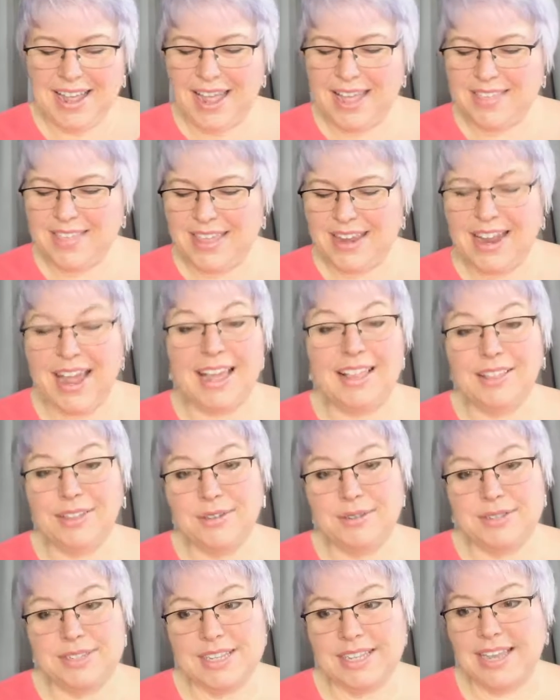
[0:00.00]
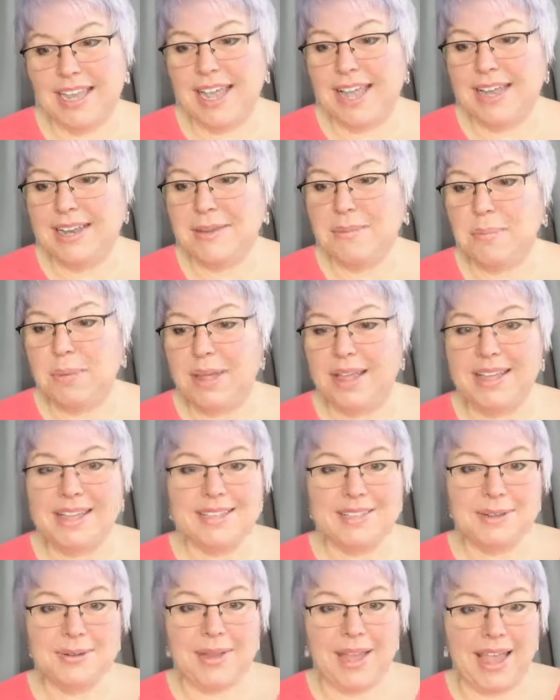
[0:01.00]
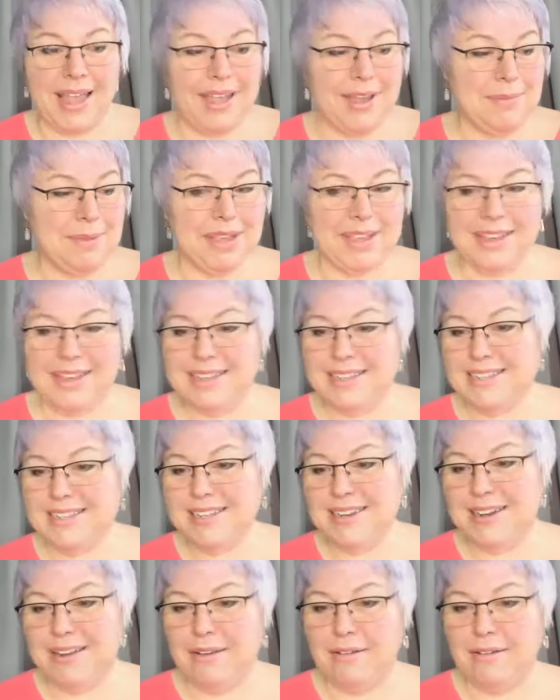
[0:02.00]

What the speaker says: then I lose in the end, but it's okay because,